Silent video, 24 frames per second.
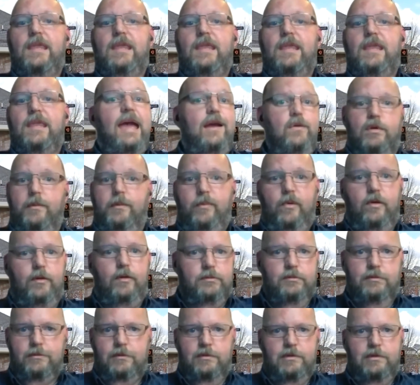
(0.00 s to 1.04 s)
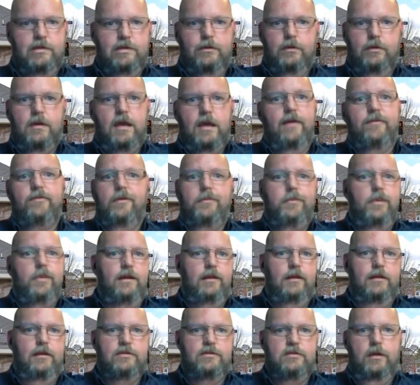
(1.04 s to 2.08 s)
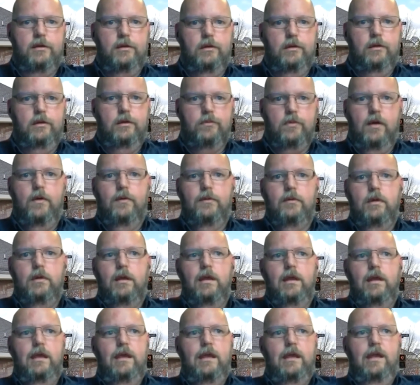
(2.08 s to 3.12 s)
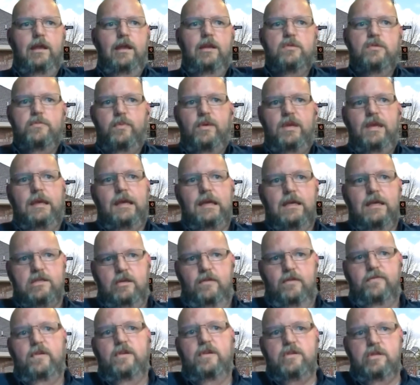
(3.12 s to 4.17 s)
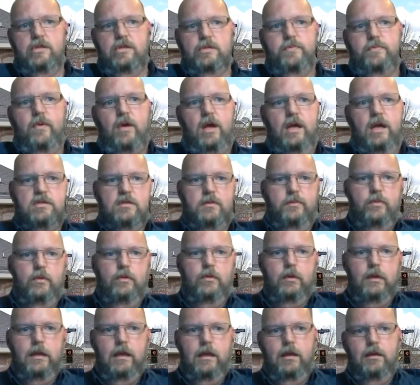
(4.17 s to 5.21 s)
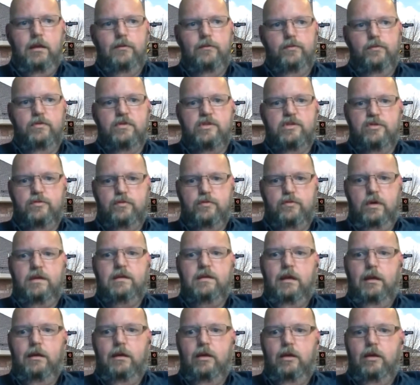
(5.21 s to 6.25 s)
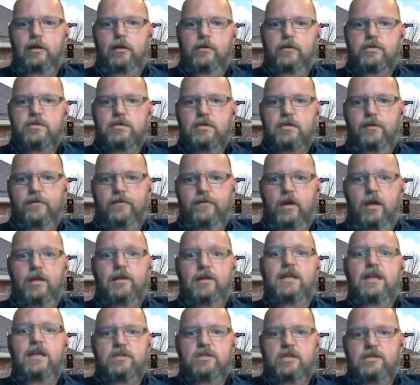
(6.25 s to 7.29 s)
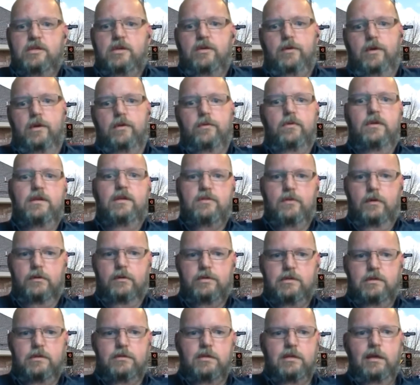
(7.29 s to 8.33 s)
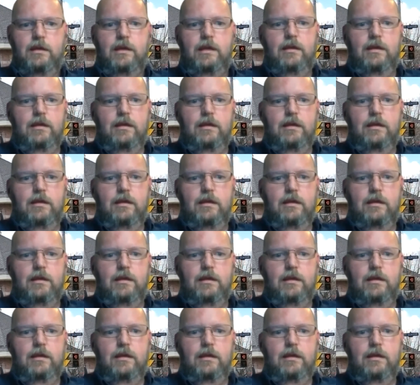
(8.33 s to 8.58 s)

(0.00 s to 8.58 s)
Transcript: equitable to everybody that's on the road, it is being as efficient as possible and restricting the use of unnecessary resources.